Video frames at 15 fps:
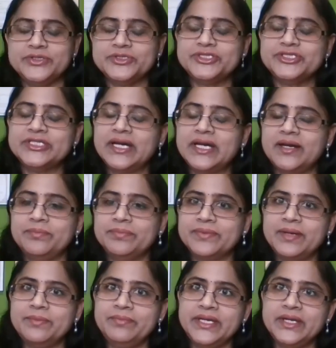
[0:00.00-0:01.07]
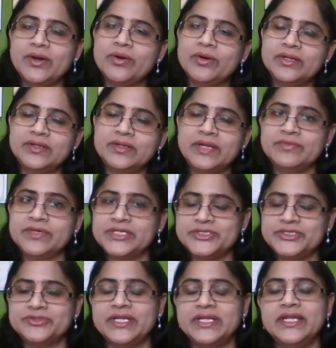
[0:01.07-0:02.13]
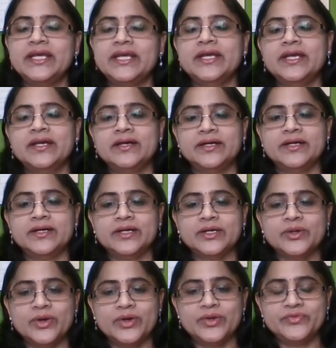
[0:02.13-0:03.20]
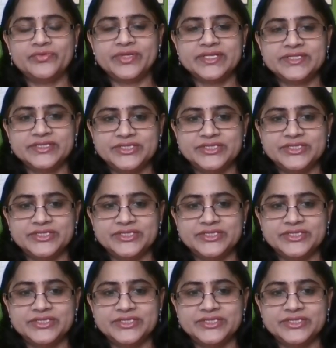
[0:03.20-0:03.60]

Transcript: huge upcoming on virtual conference